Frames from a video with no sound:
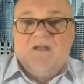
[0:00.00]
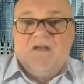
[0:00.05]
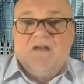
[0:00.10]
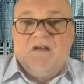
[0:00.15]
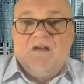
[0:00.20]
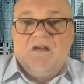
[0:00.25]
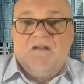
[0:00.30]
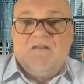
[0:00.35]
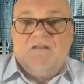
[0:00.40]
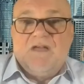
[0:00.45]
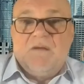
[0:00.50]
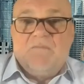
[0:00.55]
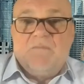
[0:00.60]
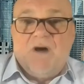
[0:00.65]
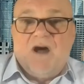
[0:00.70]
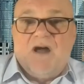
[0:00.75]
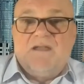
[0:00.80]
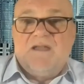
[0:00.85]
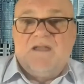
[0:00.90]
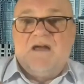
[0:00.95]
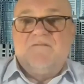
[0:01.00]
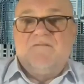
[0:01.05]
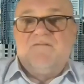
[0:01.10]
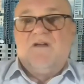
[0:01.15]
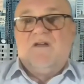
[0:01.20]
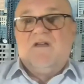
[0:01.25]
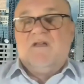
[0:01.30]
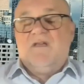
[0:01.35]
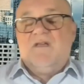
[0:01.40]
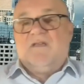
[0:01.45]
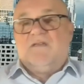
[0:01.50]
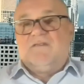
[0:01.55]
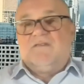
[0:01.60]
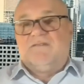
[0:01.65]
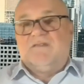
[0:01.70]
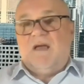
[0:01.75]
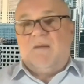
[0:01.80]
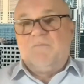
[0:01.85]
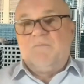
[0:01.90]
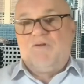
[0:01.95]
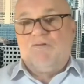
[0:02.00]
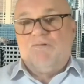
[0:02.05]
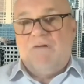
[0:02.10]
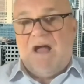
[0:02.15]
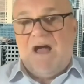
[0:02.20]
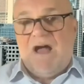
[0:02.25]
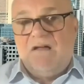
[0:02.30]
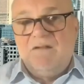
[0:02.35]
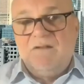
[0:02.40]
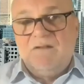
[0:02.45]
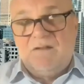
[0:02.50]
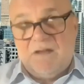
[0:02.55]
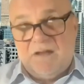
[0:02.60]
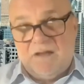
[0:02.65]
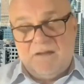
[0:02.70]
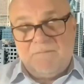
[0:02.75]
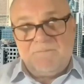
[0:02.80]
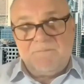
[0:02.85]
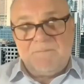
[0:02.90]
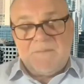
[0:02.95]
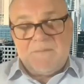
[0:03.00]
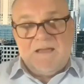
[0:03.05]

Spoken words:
that might have some grounding